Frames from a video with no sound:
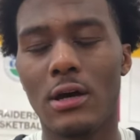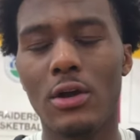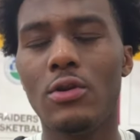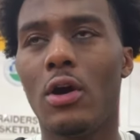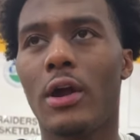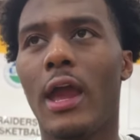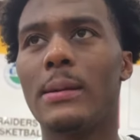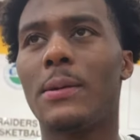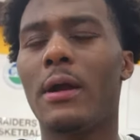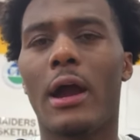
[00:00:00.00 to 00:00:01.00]
that? Uh, you know,
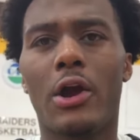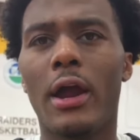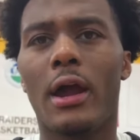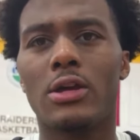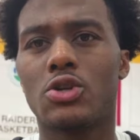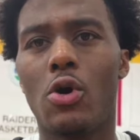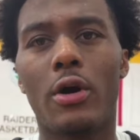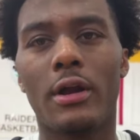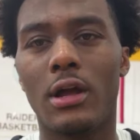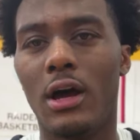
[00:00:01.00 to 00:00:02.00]
Cam Sherman got great
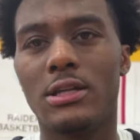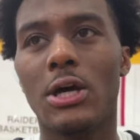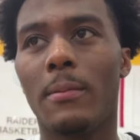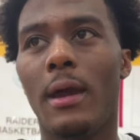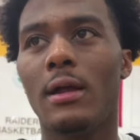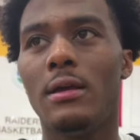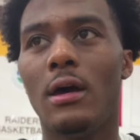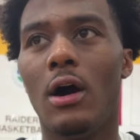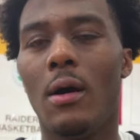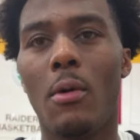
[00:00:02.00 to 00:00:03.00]
scoring. Uh, Chuck Bailey,
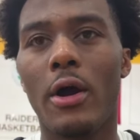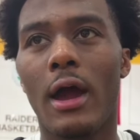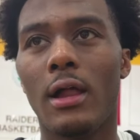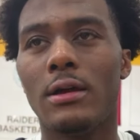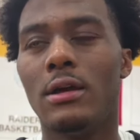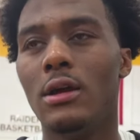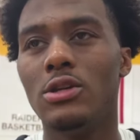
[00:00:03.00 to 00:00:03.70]
uh, Mari Allen.